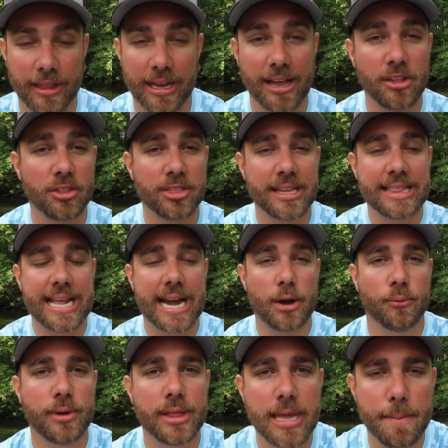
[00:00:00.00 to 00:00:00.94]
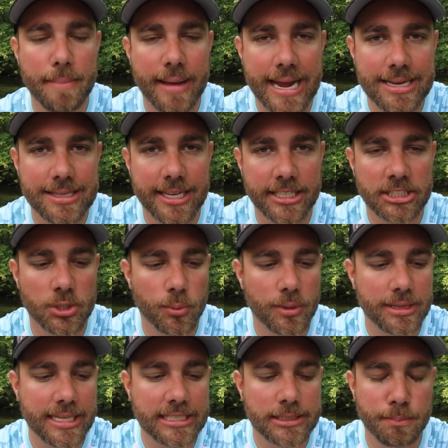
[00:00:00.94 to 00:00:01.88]
The other thing that I really pay attention
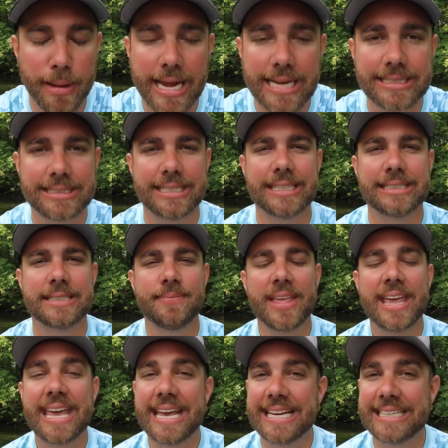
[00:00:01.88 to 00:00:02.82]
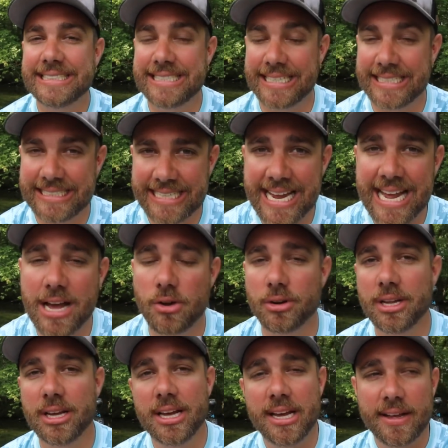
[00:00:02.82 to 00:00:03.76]
with these baits is, is the
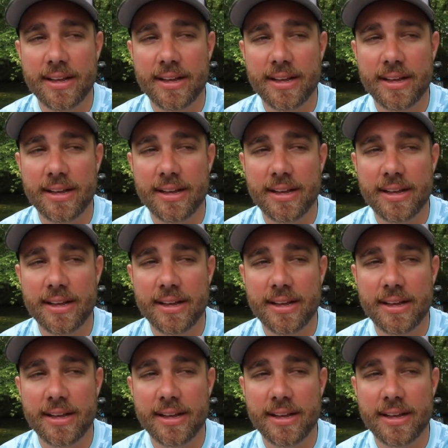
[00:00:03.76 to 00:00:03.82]
sound.